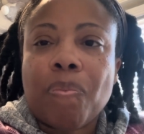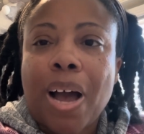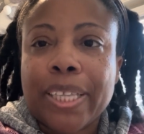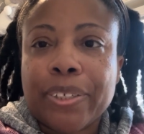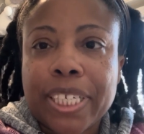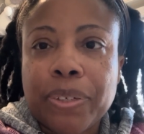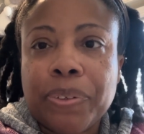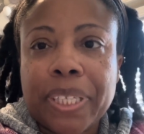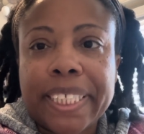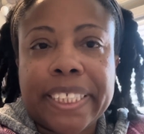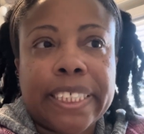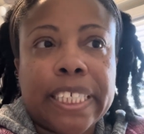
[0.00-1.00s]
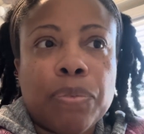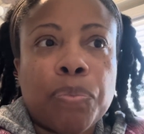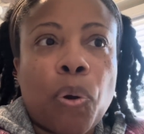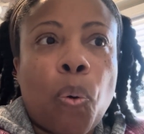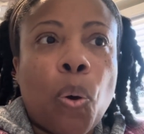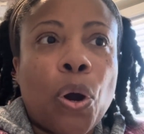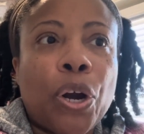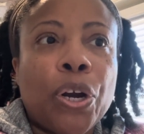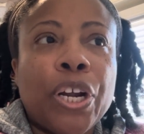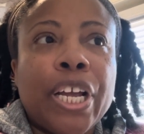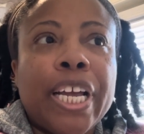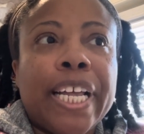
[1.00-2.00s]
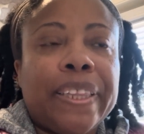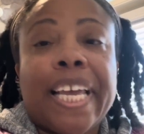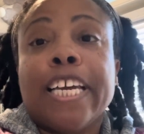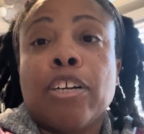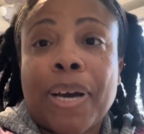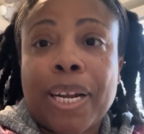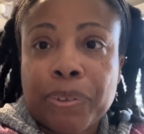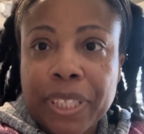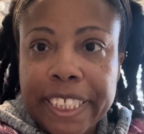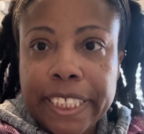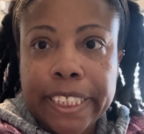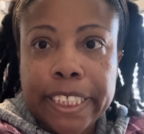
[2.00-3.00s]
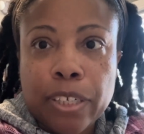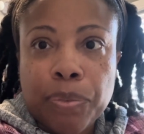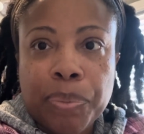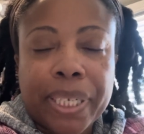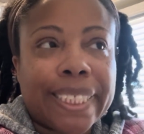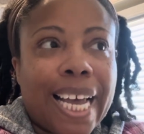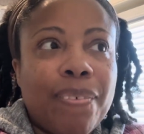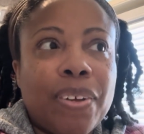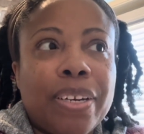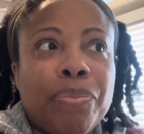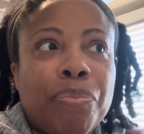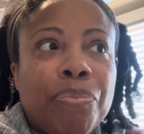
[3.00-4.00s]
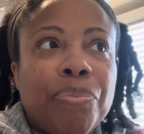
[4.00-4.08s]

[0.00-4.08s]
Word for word: either in a relationship or thinking about a relationship, because I haven't,